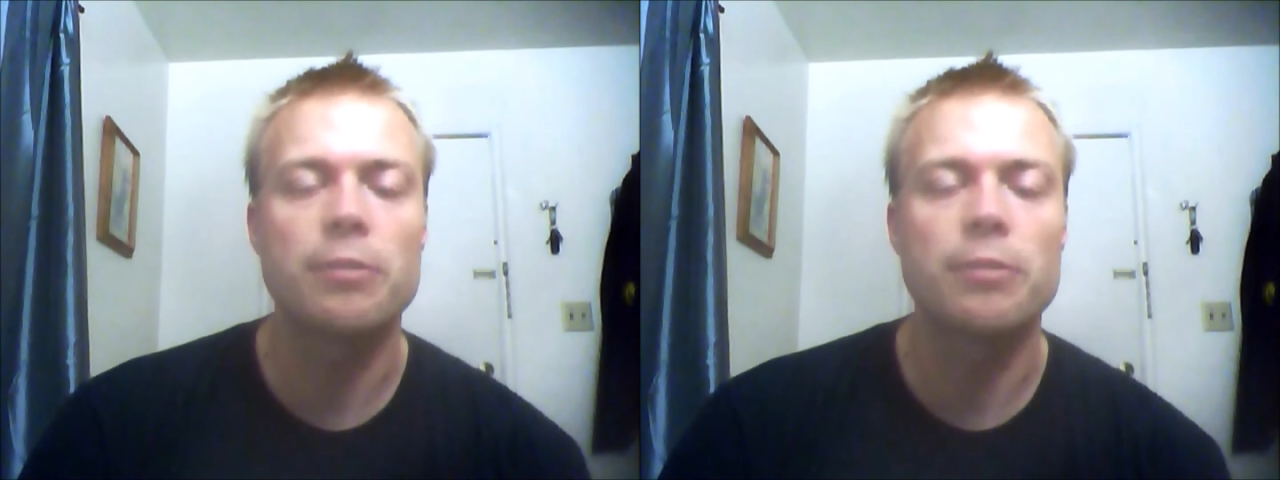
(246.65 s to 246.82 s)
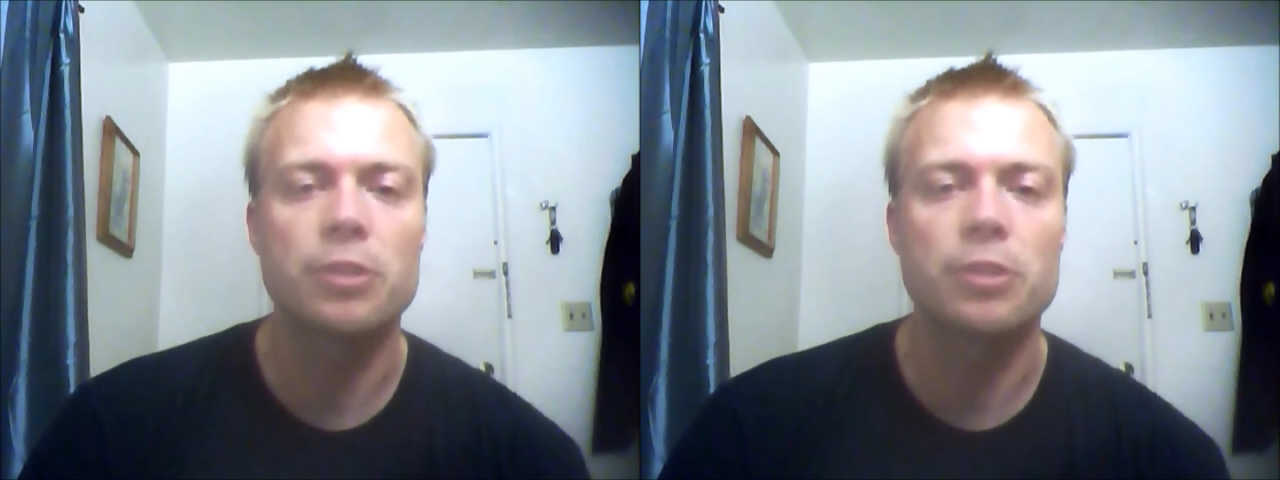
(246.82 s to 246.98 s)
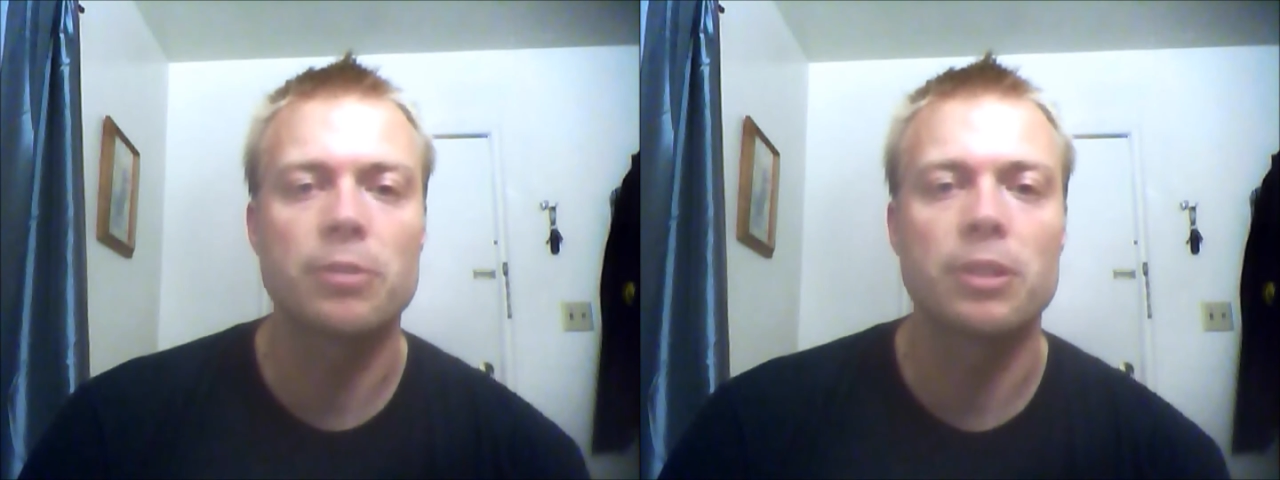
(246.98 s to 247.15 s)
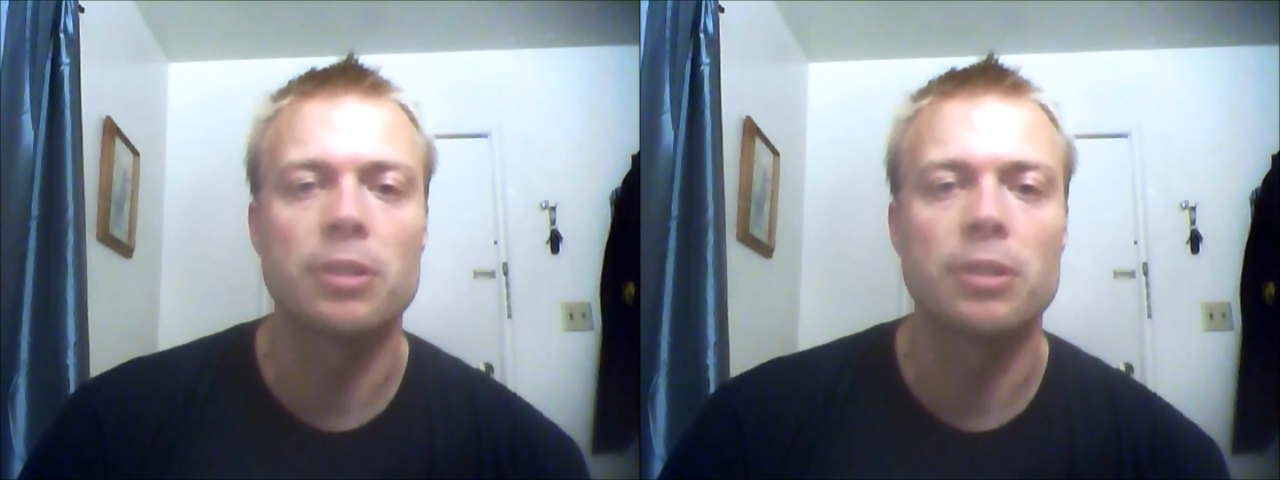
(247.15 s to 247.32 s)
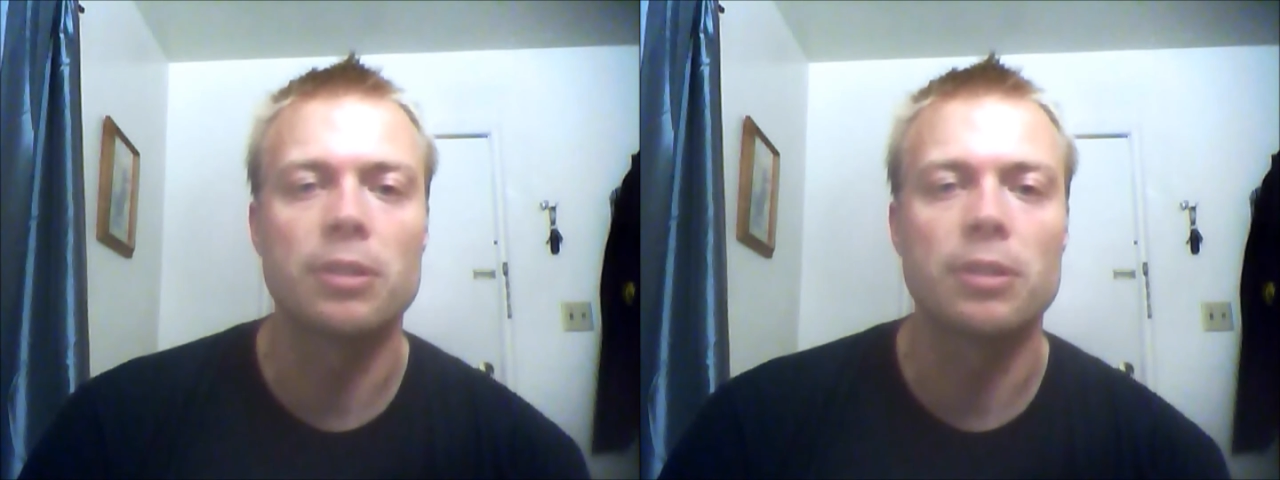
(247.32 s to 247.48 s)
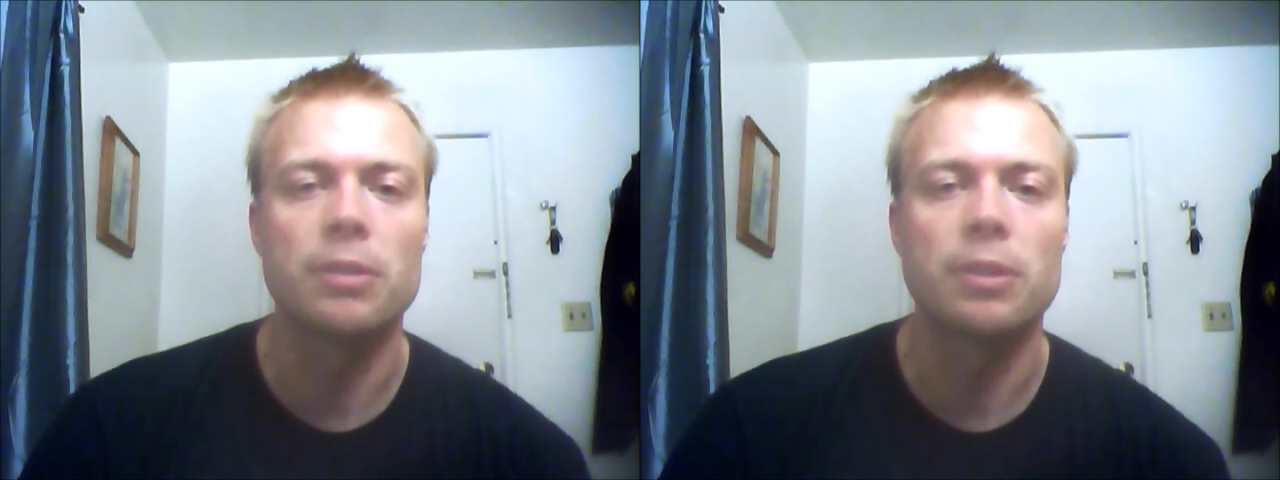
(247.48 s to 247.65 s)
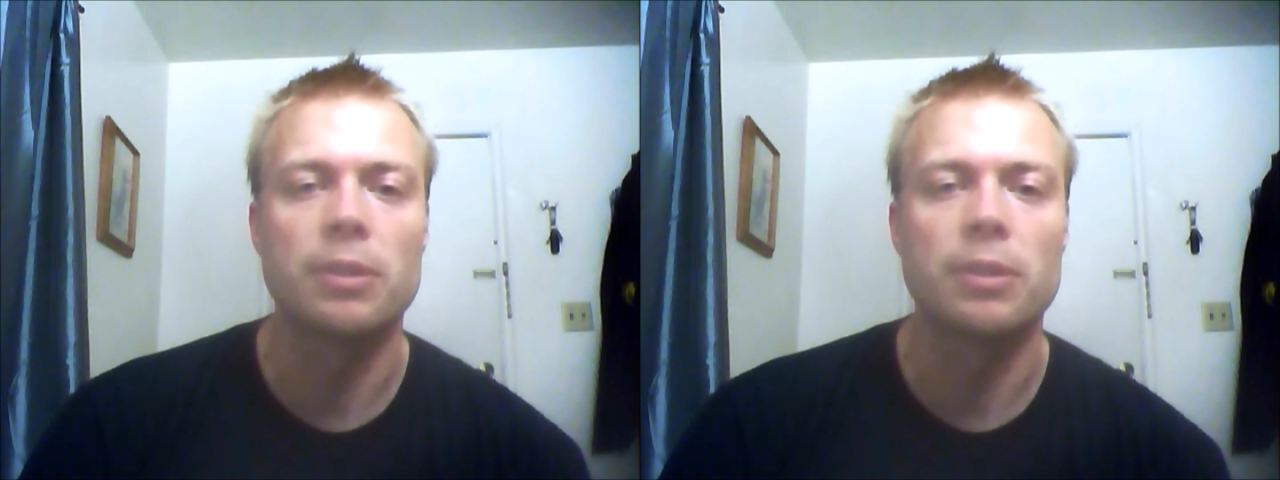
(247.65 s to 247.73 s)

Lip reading: efficient way to do it.